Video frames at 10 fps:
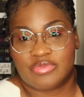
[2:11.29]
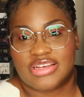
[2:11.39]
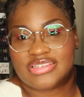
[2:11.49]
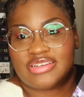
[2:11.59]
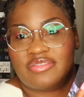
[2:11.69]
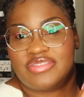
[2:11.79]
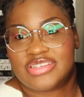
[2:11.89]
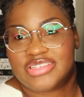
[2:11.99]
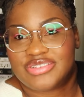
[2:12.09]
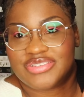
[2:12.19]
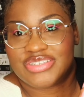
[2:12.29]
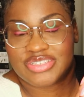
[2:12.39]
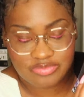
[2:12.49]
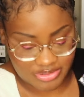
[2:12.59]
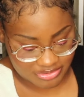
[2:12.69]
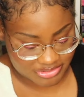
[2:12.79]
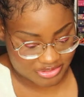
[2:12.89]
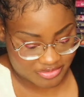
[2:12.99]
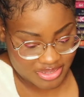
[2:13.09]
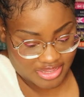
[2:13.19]
rest of the series as well.
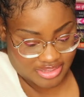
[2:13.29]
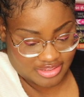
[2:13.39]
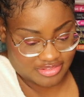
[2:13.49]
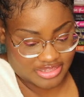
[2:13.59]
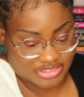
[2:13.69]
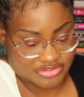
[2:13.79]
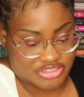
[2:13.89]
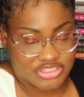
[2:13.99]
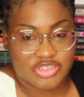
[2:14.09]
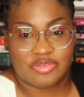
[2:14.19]
So these are just